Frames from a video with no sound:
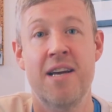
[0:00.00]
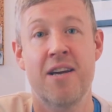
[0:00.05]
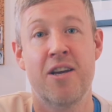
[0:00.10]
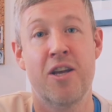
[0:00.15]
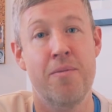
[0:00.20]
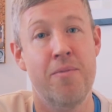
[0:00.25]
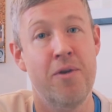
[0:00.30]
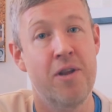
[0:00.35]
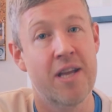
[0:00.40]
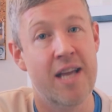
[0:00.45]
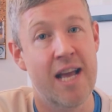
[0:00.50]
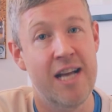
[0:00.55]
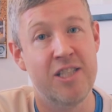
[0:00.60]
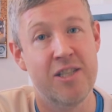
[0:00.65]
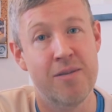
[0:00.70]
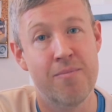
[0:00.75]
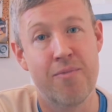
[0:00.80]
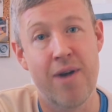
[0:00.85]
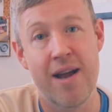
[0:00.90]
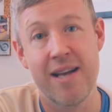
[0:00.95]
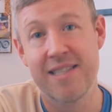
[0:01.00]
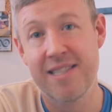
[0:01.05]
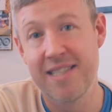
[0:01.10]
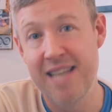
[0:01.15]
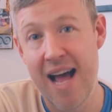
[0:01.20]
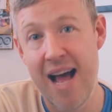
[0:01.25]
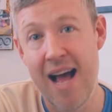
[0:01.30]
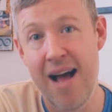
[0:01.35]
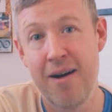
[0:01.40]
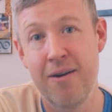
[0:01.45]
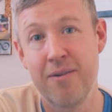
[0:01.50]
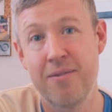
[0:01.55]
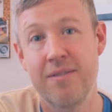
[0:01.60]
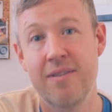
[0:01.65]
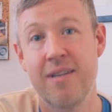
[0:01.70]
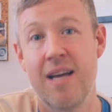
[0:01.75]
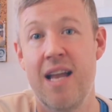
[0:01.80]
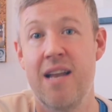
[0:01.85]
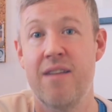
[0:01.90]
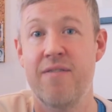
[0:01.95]
communication breaks
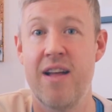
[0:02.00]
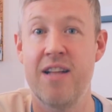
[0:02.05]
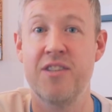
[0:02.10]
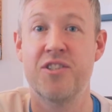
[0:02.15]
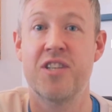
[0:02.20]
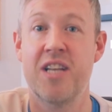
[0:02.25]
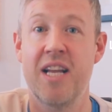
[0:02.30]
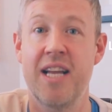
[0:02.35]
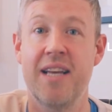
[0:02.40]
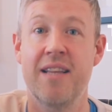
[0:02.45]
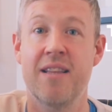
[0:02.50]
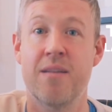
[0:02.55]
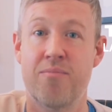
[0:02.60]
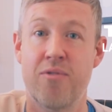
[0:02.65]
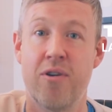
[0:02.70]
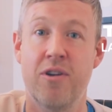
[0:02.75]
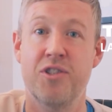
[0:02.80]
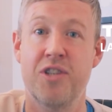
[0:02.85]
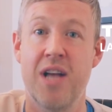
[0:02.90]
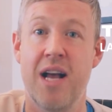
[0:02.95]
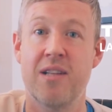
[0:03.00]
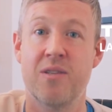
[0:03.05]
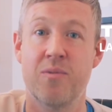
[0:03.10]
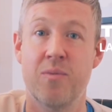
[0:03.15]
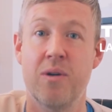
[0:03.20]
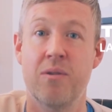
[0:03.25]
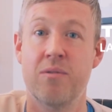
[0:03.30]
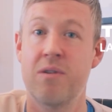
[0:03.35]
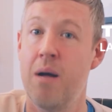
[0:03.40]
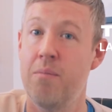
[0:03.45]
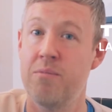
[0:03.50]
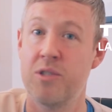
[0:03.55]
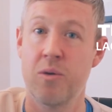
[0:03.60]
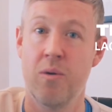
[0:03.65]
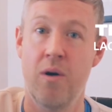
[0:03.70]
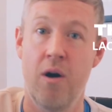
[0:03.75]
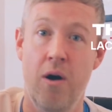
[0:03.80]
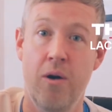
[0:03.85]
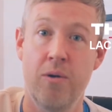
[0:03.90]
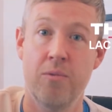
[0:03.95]
down and eventually the project will come to
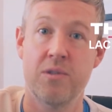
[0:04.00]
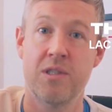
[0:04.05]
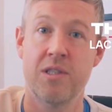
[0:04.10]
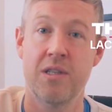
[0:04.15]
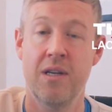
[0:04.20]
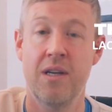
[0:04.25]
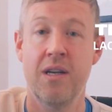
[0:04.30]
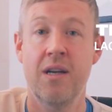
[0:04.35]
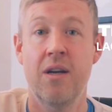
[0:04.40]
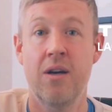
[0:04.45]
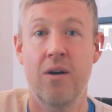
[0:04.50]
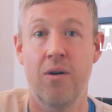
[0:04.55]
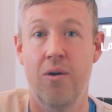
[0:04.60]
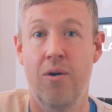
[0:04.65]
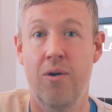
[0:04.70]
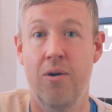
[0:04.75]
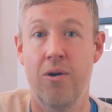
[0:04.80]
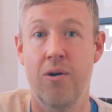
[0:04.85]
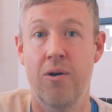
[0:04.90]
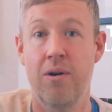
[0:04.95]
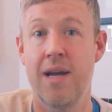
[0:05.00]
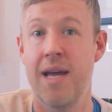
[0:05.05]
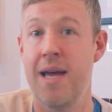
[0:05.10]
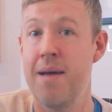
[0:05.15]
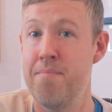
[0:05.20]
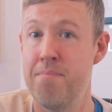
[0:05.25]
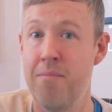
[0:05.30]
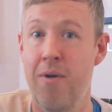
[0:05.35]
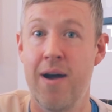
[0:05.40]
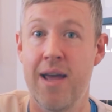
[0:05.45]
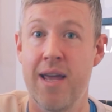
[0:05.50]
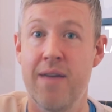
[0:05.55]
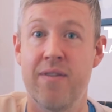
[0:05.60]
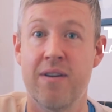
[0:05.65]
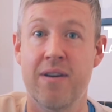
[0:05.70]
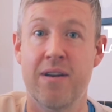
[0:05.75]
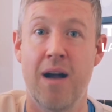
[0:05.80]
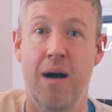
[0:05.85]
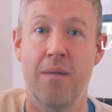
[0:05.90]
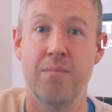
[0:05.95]
a halt, or it might
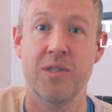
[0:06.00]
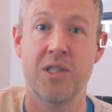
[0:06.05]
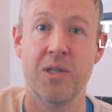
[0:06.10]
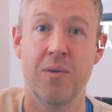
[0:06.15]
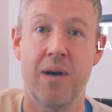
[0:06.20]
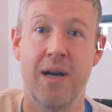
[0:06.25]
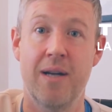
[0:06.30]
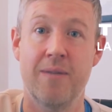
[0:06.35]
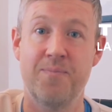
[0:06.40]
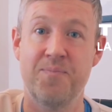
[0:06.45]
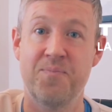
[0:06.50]
even come to a